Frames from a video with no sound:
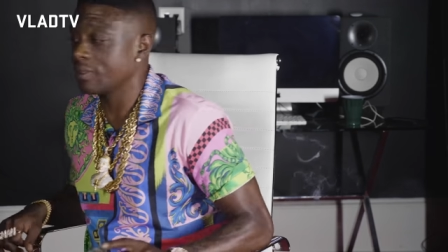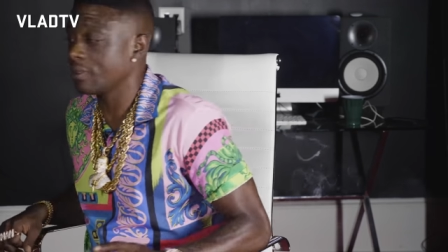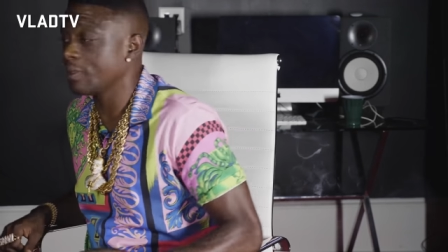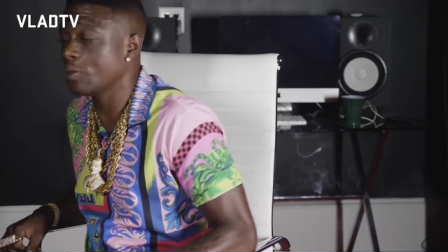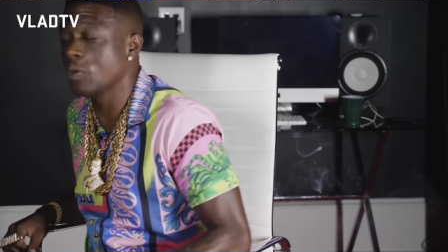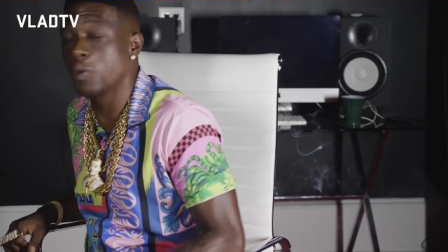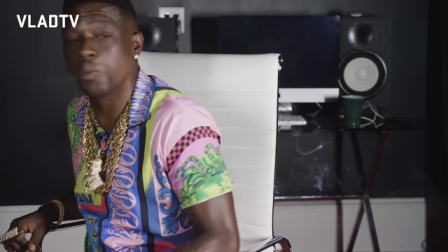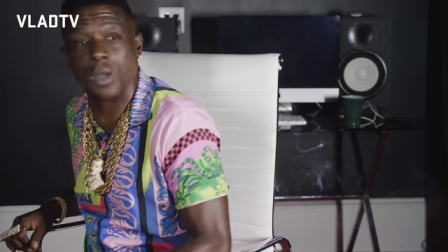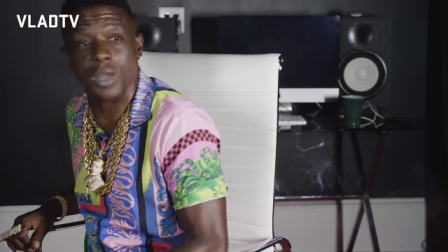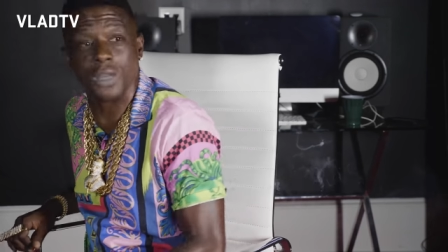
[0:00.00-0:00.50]

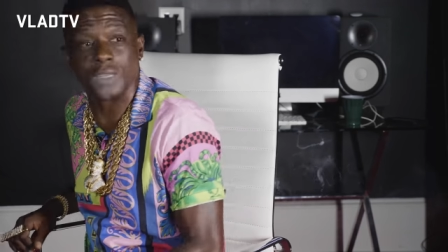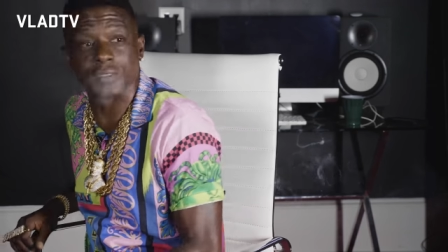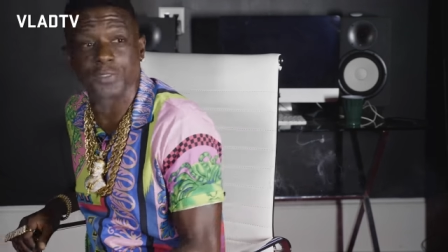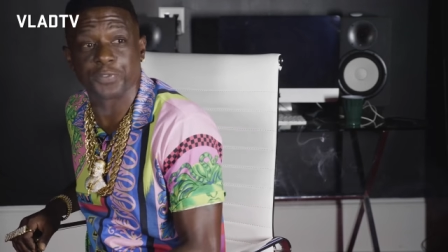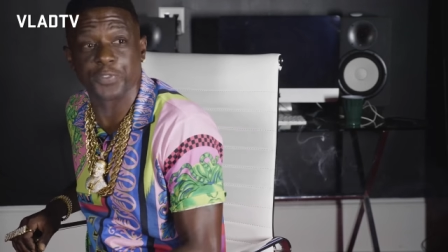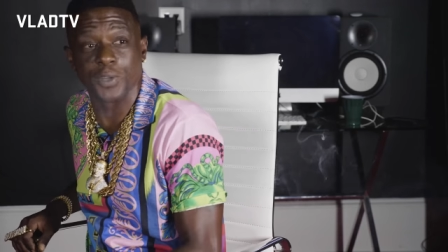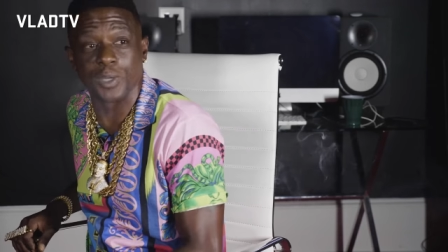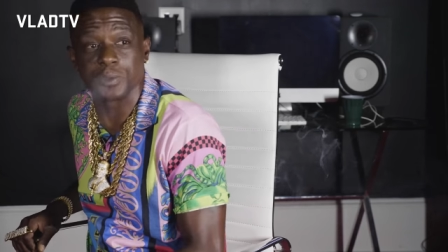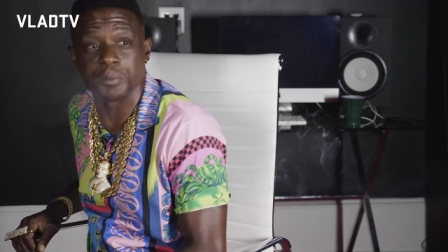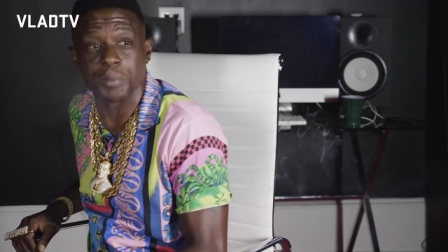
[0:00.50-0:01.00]
Right. Who was
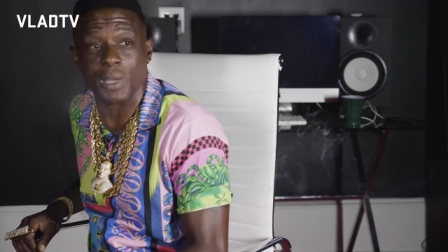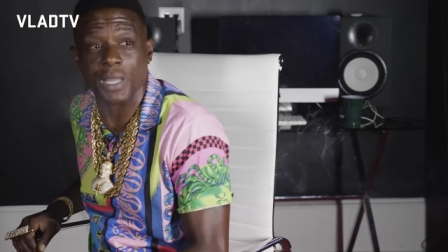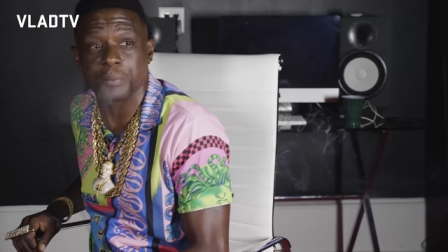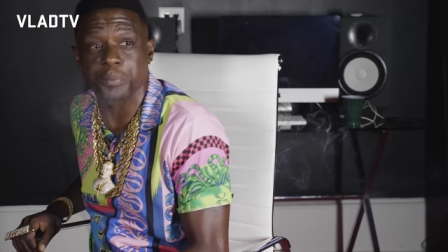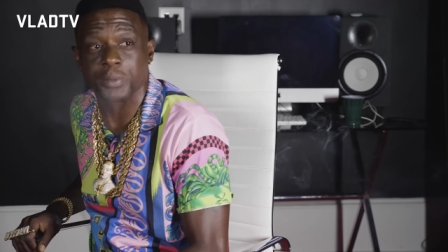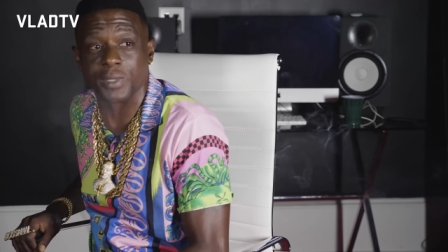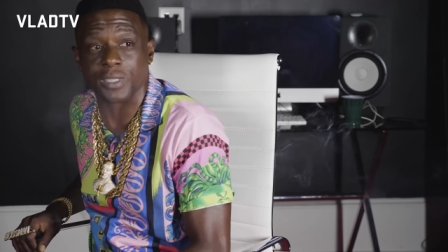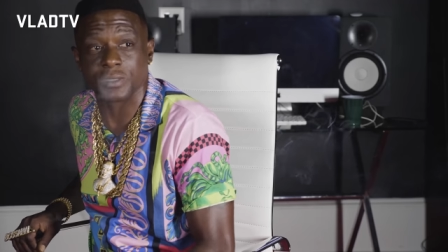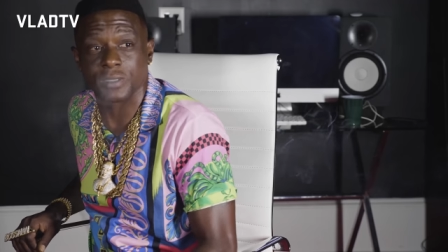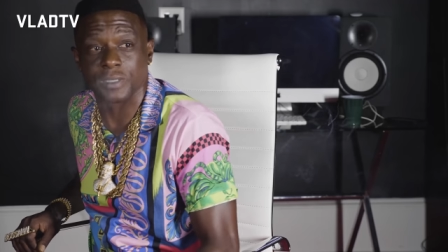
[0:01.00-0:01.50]
the first
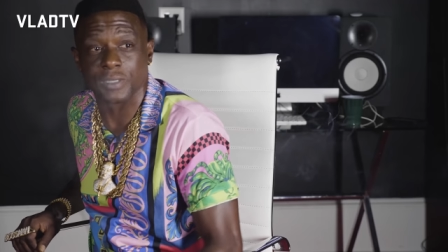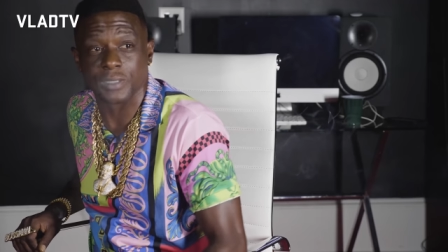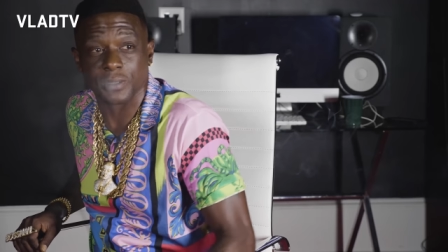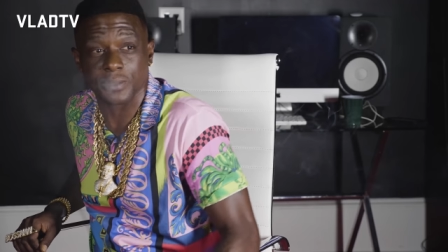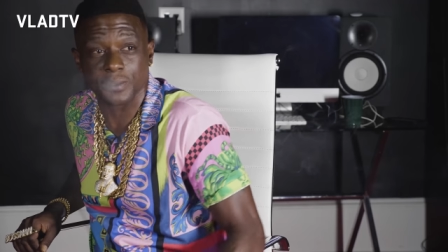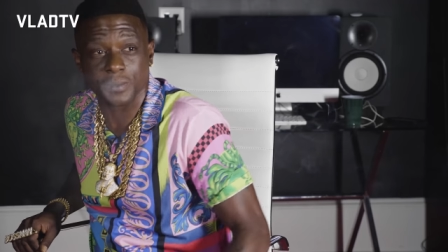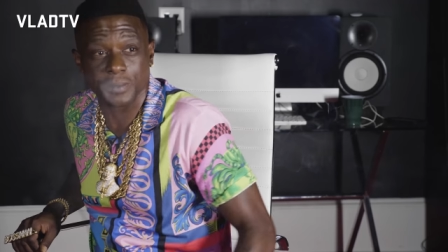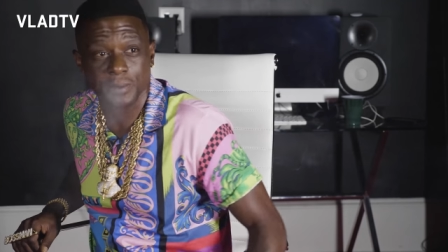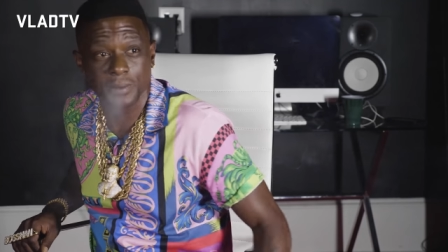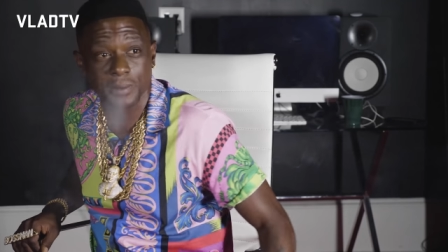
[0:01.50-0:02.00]
black
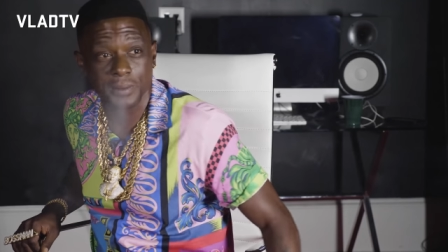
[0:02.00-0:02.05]
president?